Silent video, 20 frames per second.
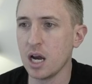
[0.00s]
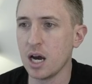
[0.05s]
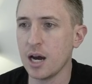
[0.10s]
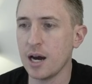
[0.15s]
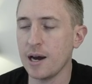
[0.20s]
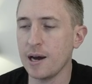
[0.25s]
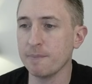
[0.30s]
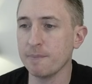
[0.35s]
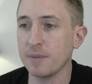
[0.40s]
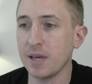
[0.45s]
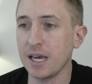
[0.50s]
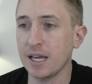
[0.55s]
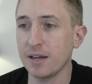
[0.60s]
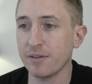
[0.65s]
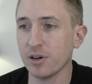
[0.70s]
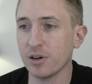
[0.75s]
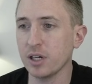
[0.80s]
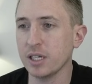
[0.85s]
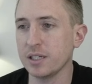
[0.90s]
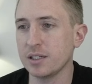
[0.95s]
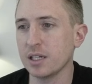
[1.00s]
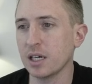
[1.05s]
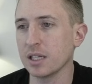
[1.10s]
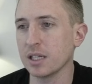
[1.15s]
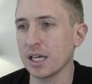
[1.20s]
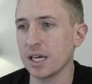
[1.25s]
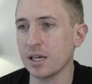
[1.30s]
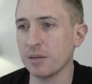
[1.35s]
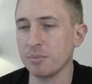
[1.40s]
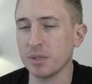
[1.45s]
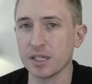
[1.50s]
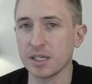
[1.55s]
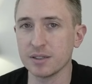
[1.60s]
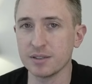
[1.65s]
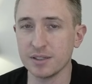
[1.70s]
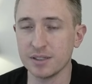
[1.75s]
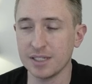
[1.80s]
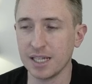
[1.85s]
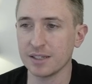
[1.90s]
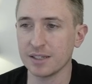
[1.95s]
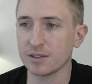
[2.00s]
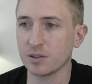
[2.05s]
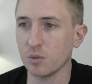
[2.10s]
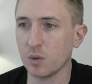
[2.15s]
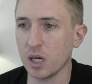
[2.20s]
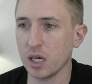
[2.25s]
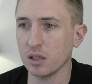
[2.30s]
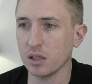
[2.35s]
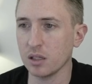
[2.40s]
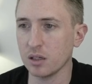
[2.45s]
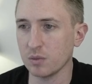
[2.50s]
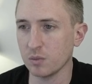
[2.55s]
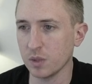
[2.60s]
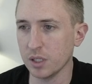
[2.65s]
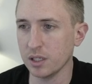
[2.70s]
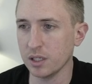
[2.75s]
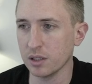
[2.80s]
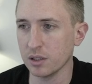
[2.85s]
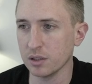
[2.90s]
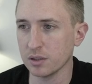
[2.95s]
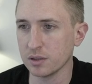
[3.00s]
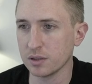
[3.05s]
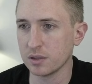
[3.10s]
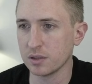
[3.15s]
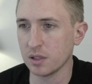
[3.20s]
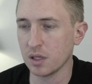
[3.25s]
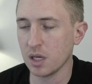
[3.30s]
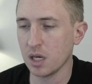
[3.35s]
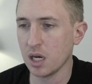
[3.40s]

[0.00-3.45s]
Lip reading: And I've already done that because it takes a while on Windows.